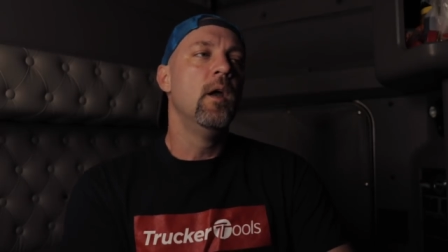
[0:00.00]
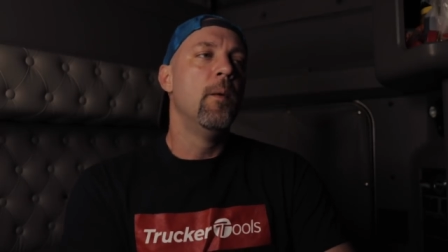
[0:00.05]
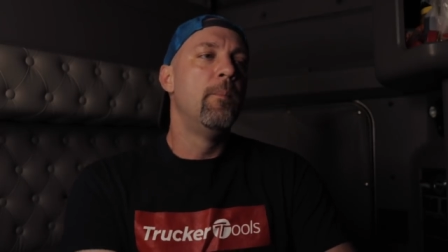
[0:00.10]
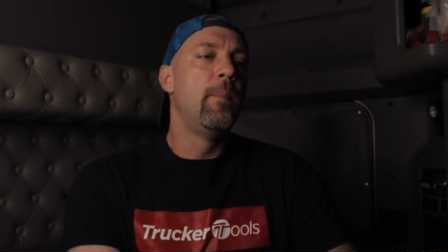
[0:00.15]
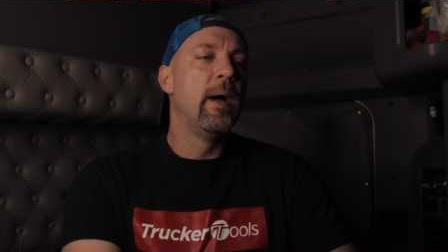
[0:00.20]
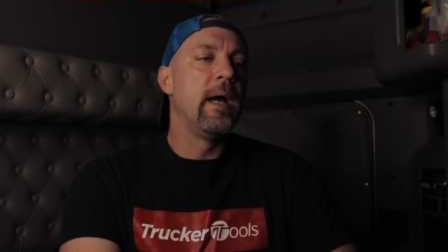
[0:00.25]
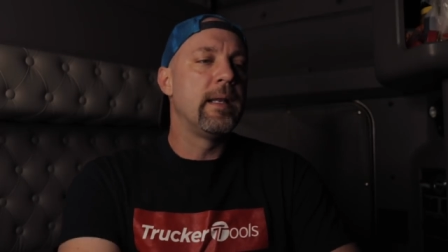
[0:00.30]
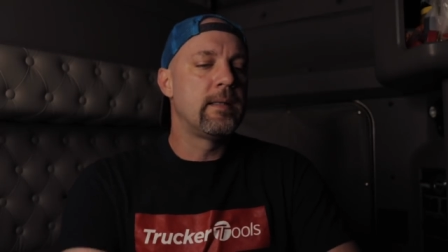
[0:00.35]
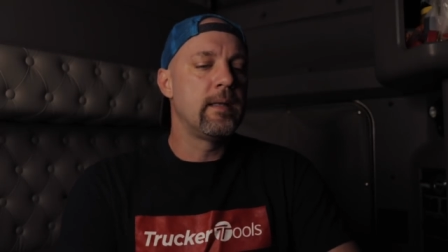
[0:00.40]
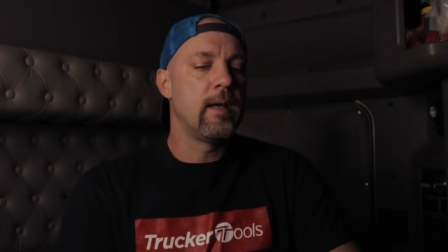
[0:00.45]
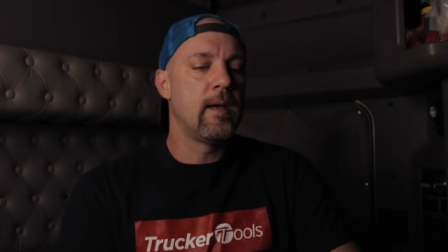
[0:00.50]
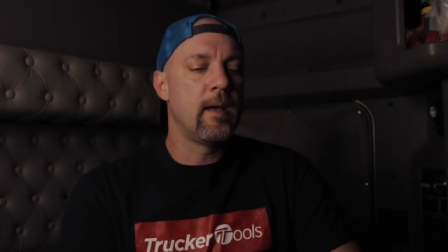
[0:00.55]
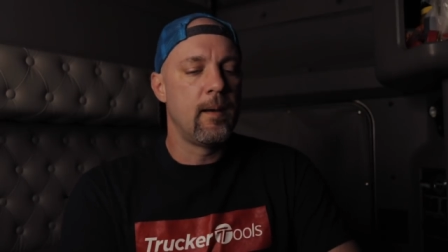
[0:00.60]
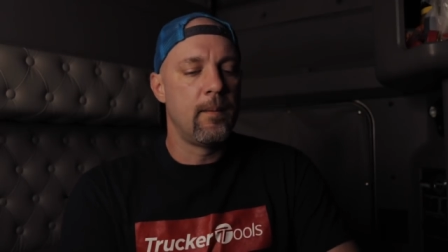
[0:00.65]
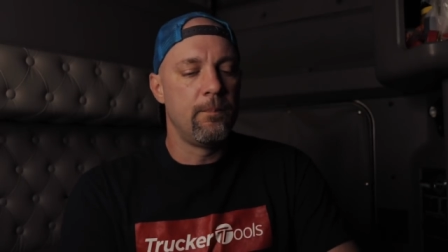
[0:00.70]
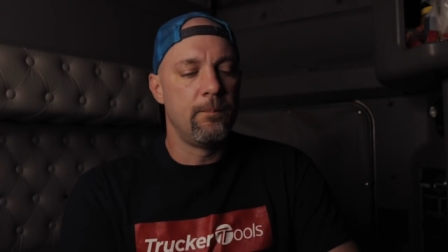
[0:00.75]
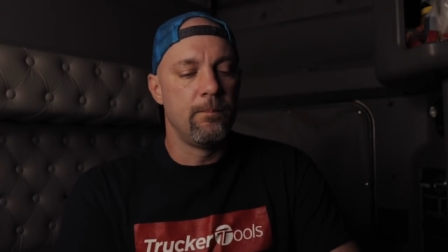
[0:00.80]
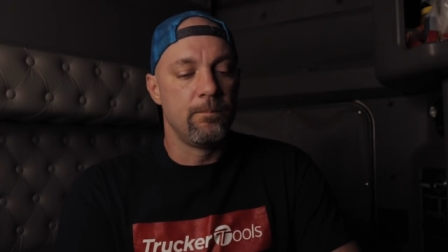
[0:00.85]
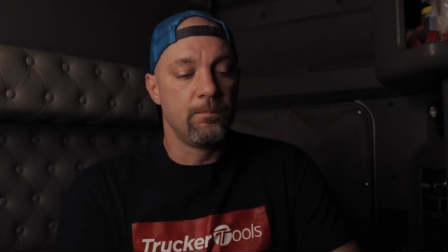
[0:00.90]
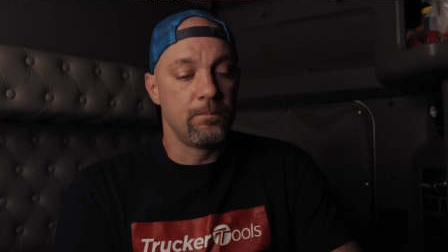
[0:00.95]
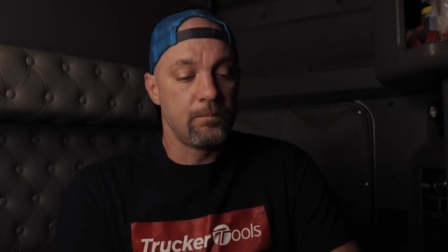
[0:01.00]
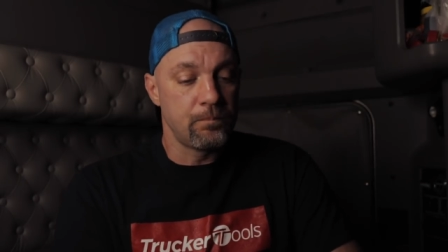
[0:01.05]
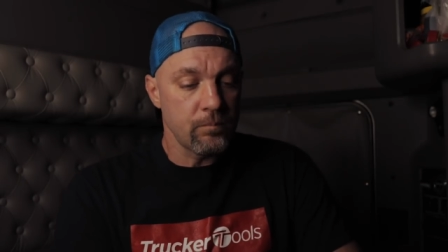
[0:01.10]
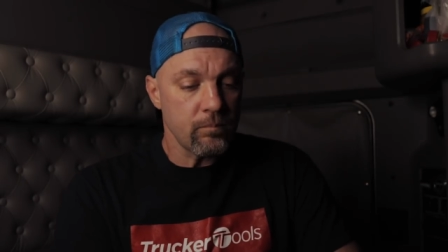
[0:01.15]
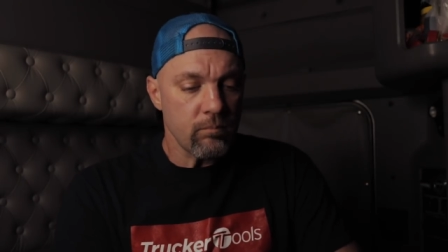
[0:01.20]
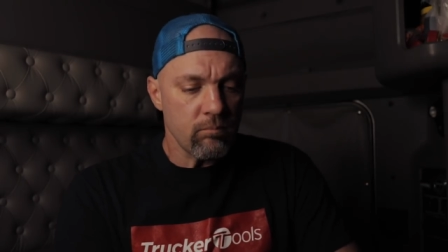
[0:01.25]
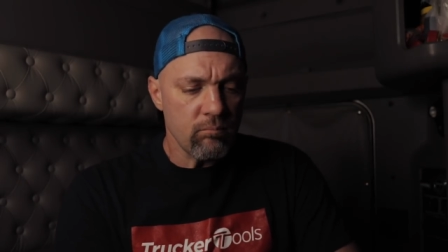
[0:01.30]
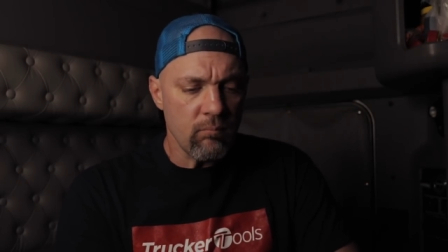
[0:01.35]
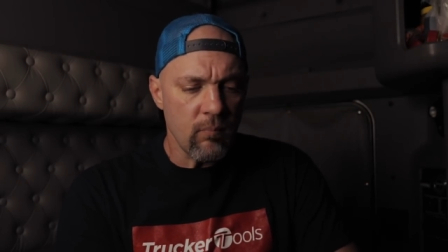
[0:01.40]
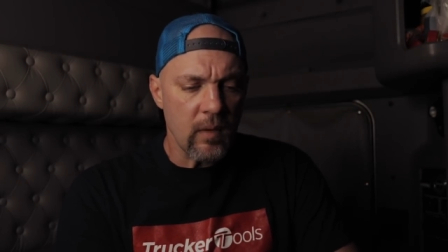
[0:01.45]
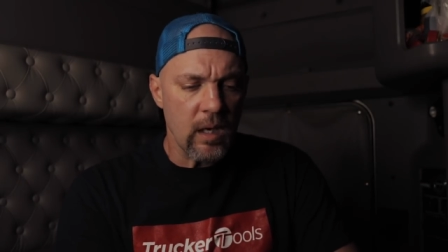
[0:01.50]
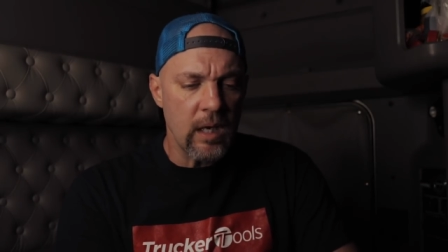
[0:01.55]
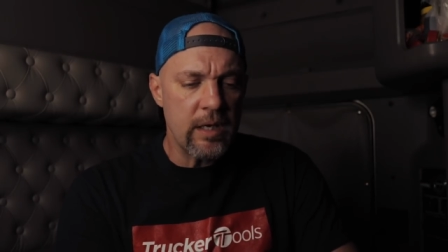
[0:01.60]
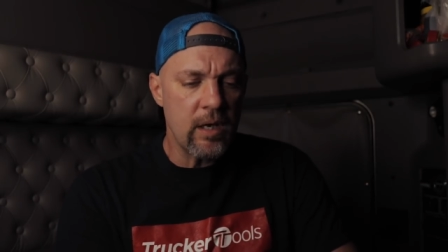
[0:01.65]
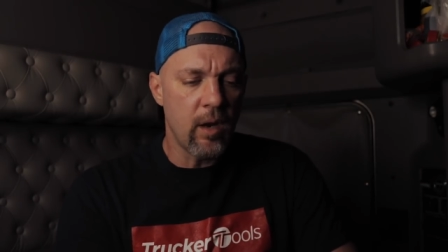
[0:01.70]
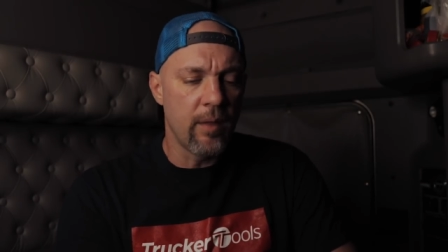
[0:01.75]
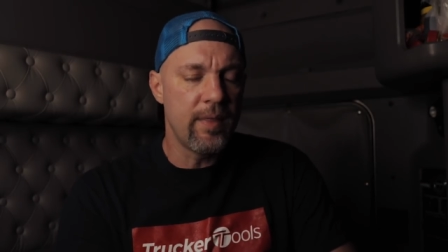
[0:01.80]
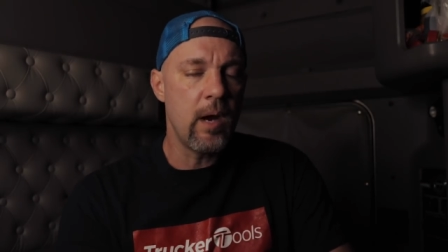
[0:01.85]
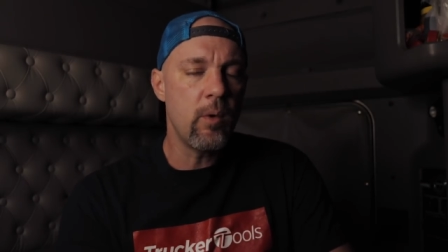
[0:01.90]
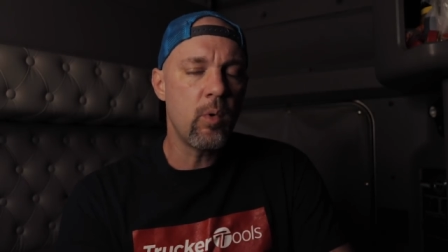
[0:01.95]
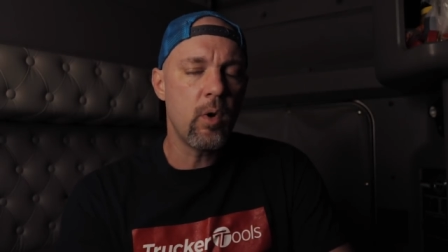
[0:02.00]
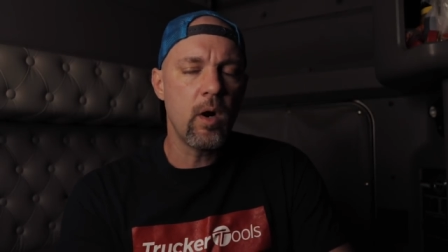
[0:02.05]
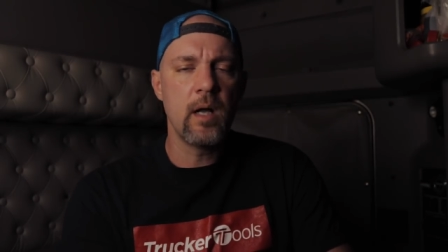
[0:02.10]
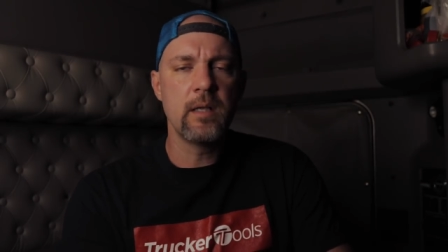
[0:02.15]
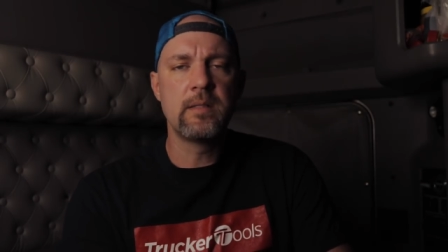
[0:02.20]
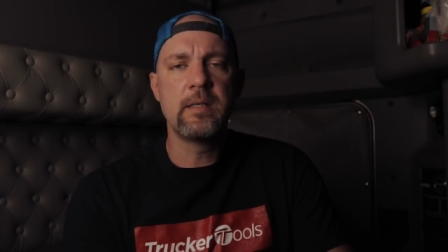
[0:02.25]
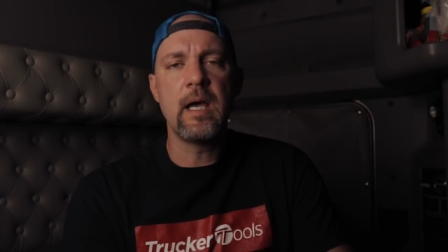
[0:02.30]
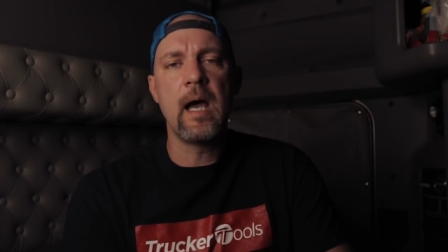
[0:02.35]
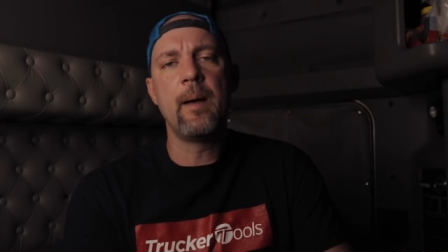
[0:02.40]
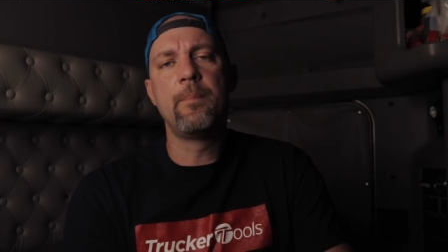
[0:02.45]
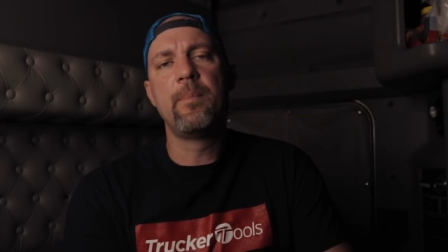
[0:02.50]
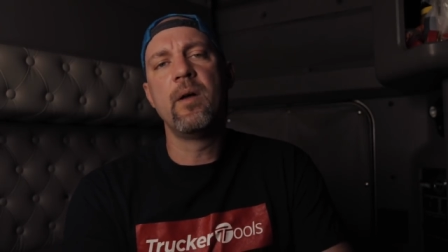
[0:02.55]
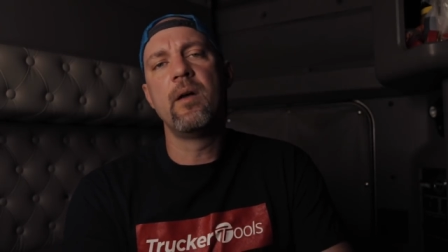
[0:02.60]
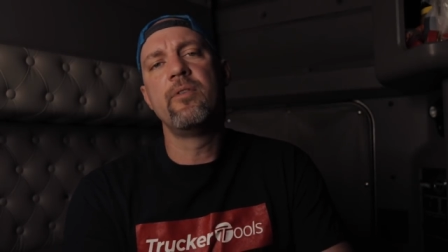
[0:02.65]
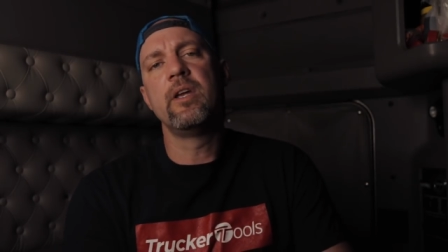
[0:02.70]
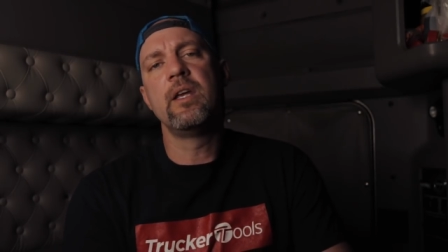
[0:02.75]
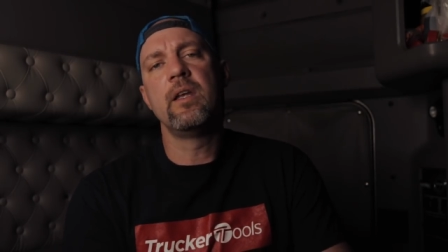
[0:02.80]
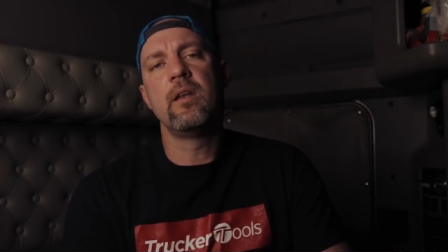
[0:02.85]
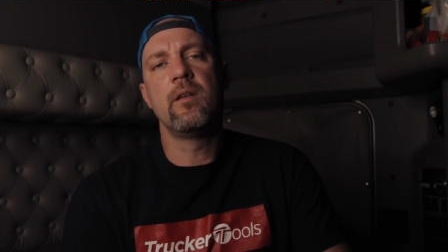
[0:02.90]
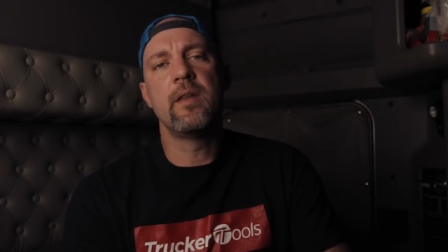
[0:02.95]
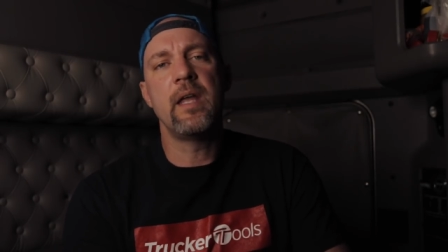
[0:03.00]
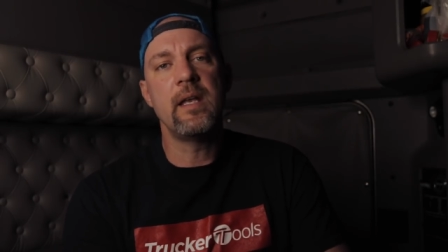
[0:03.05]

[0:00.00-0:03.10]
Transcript: But, um, you know, they were on top of it.